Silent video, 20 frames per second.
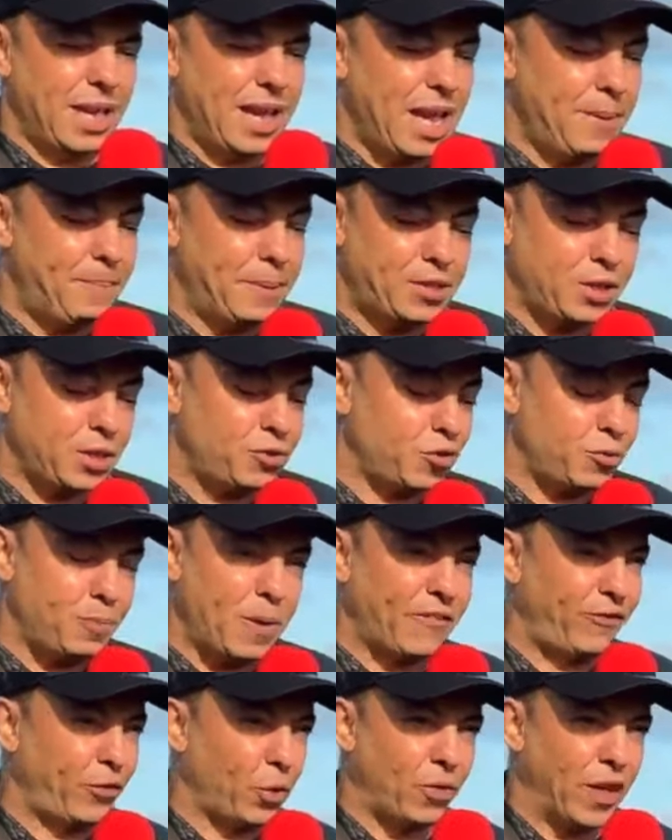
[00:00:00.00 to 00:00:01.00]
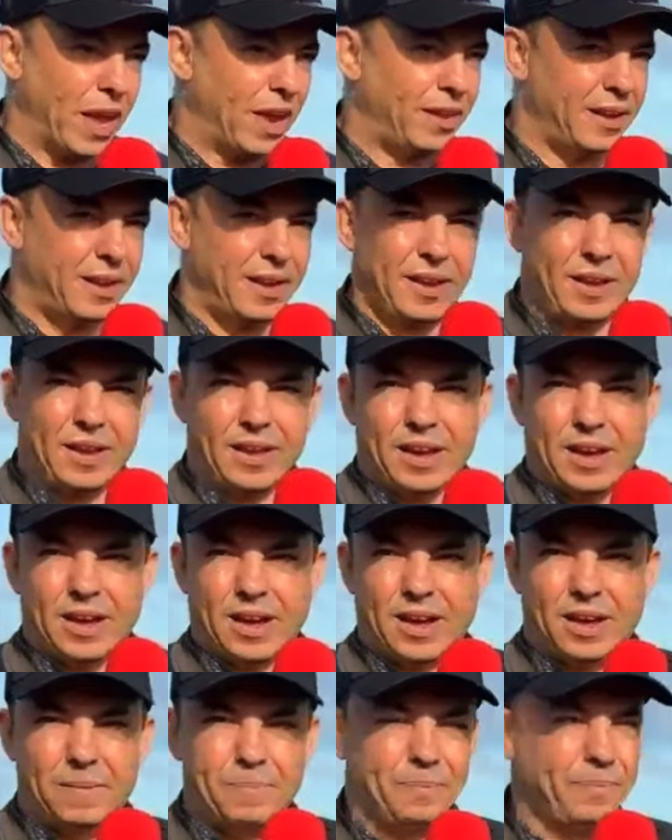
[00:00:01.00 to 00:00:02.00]
It'd be disrespectful then
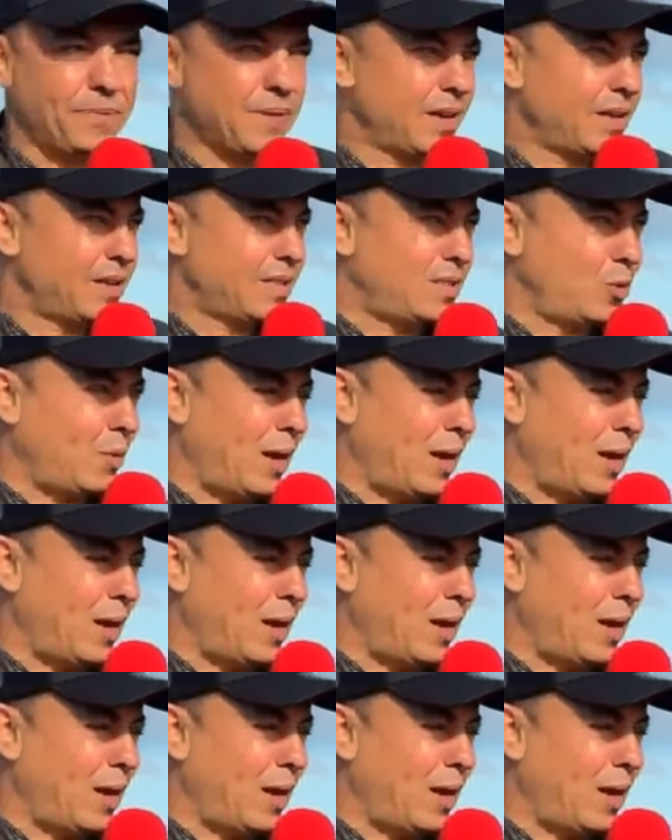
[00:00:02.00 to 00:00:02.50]
to